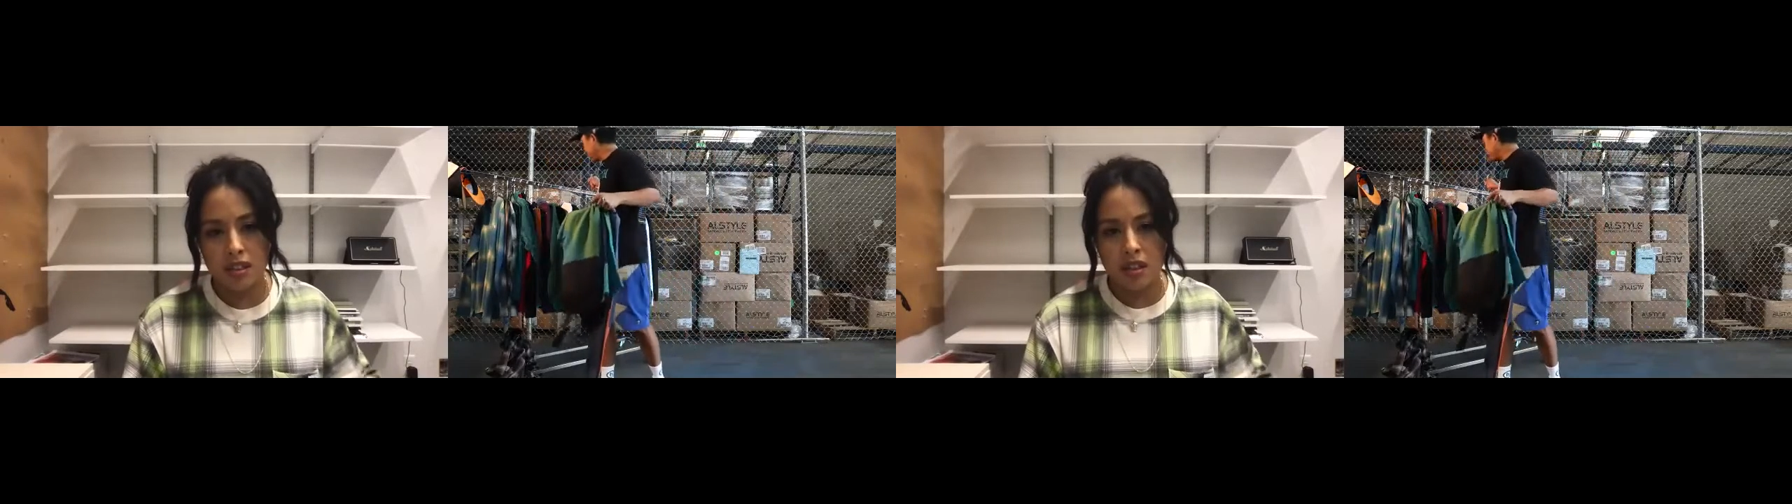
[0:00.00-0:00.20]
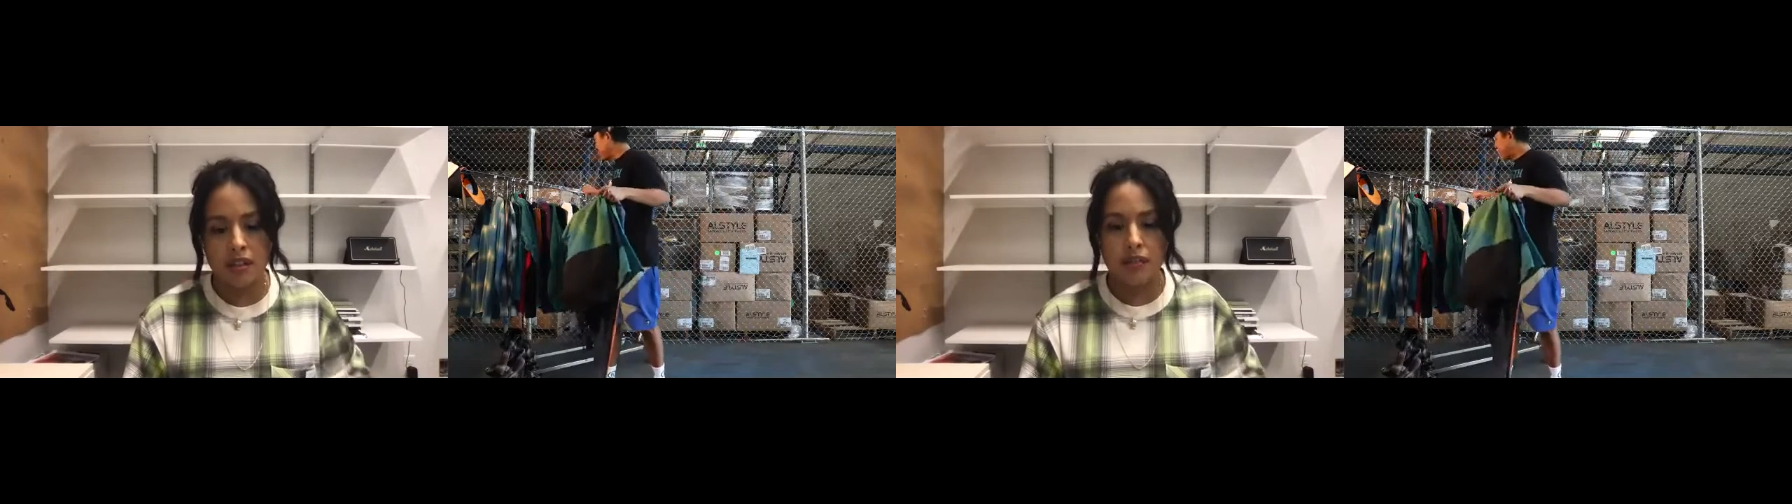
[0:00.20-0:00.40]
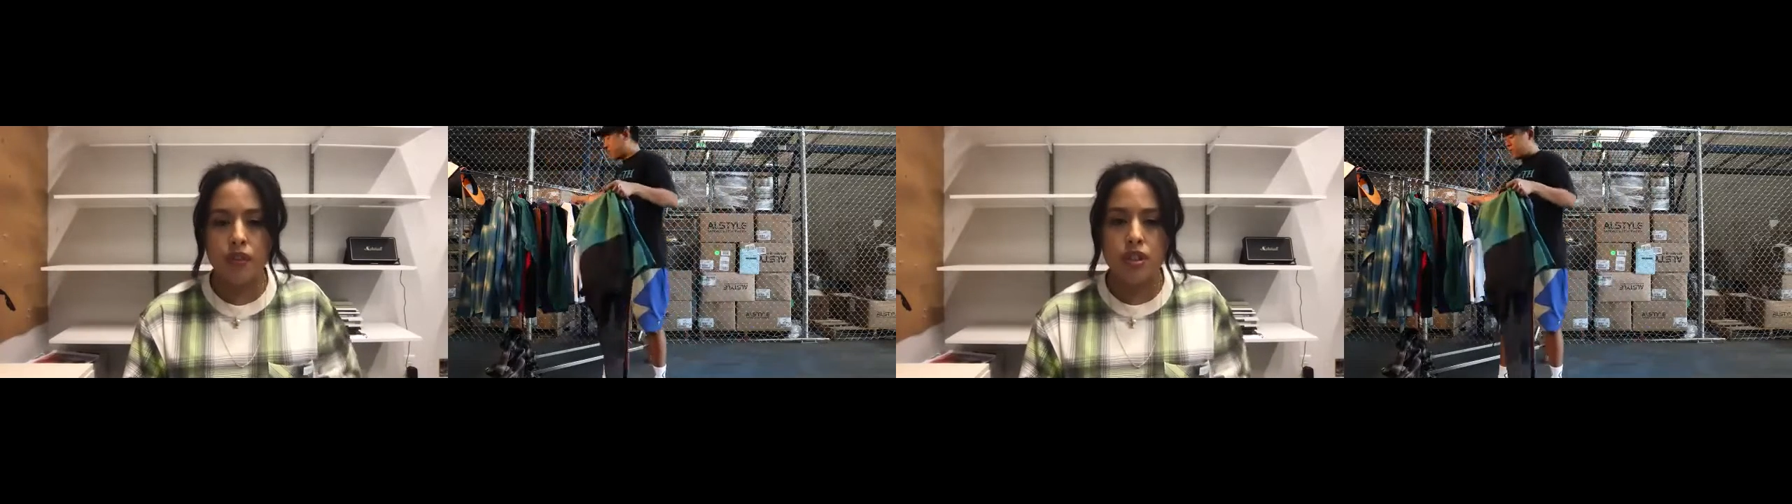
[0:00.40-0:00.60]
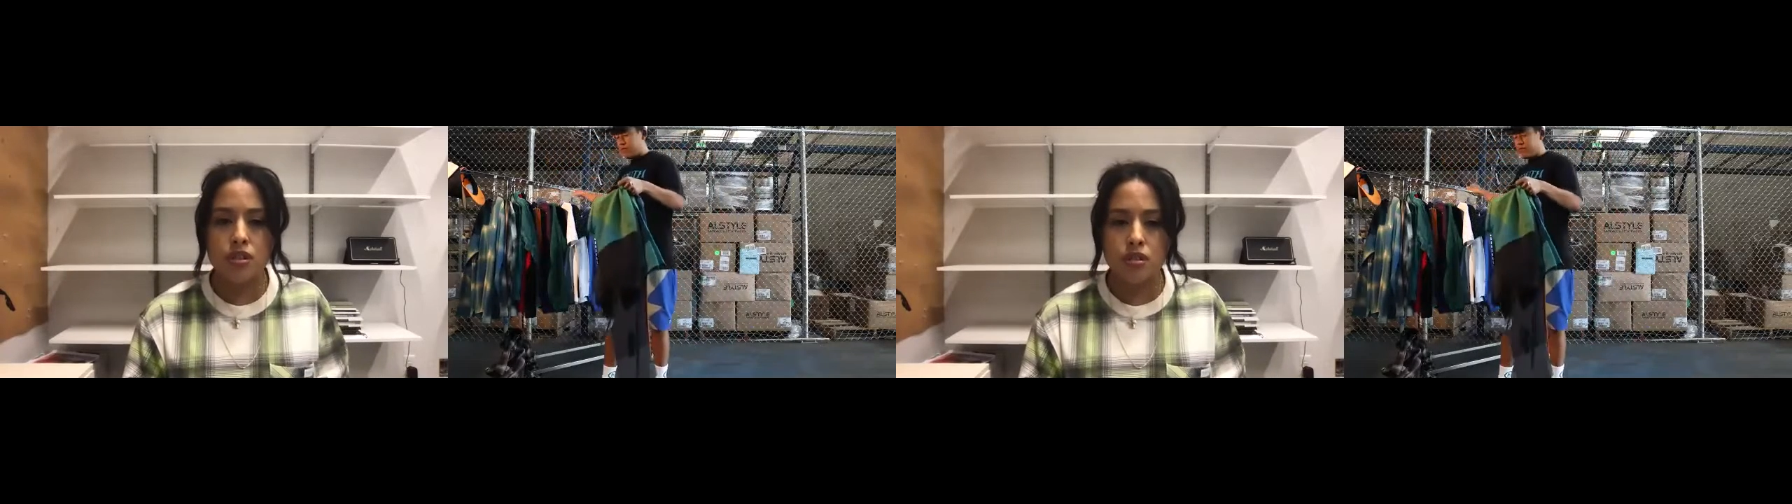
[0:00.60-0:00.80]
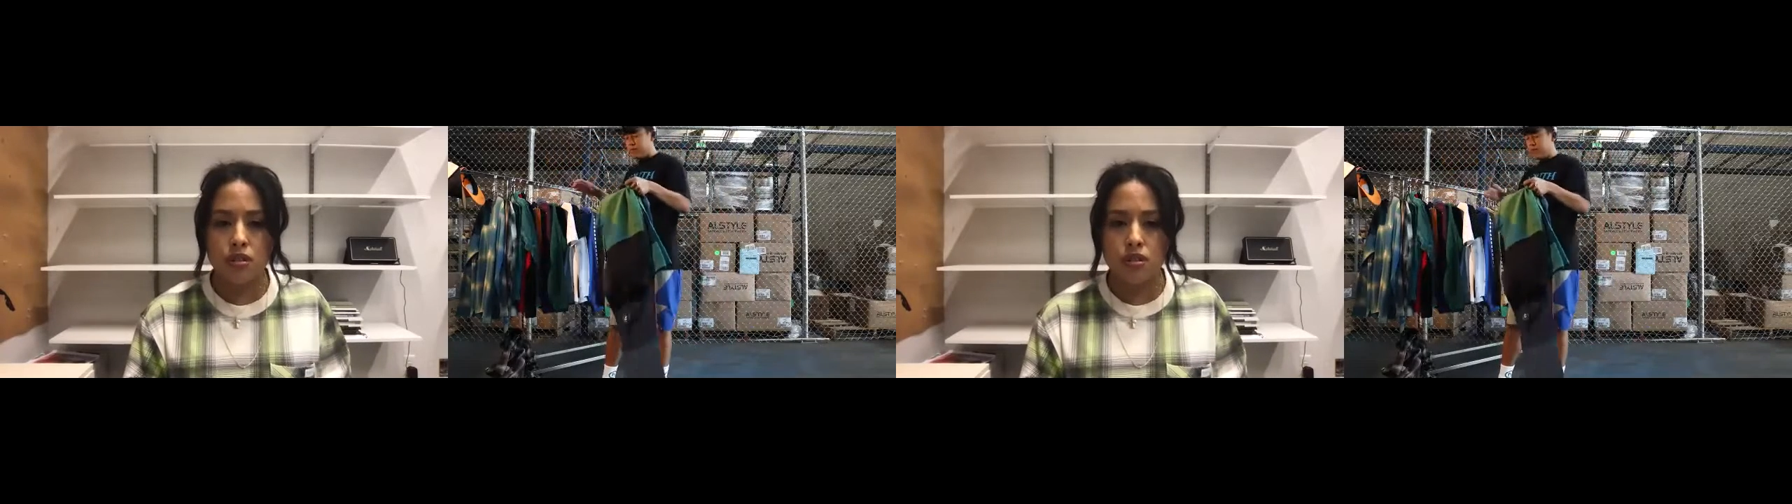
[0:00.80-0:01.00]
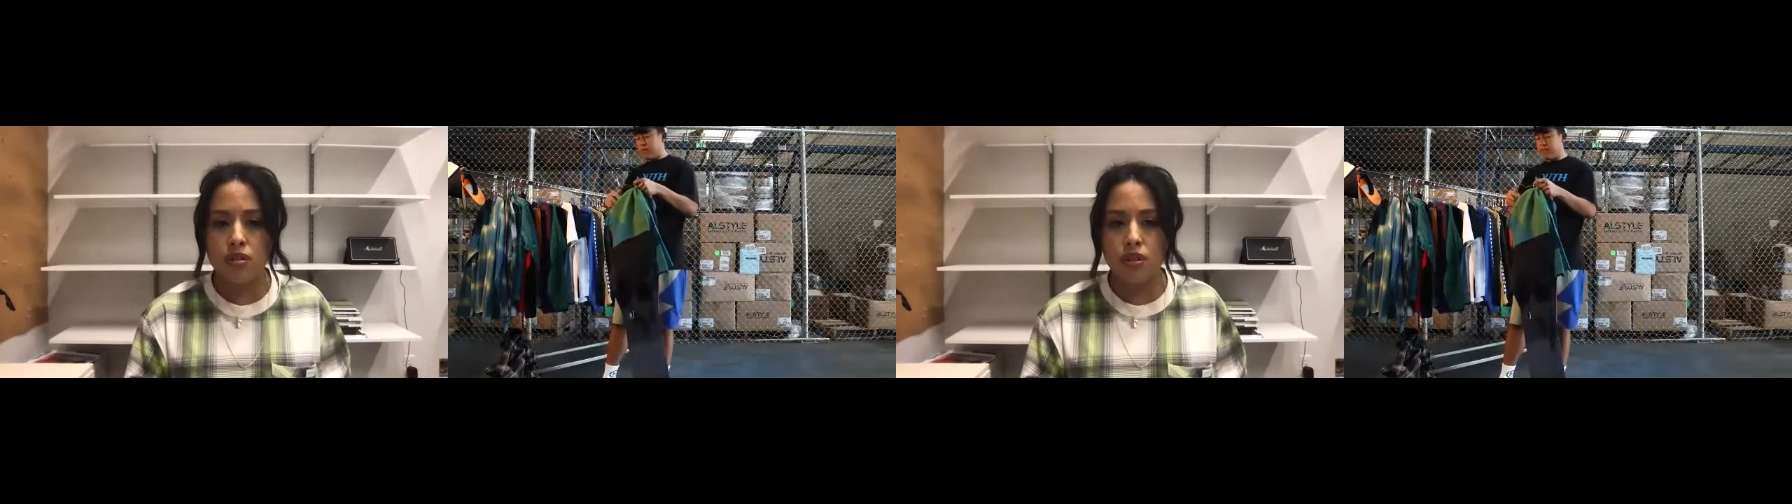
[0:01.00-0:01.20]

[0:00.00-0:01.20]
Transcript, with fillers: they're versatile.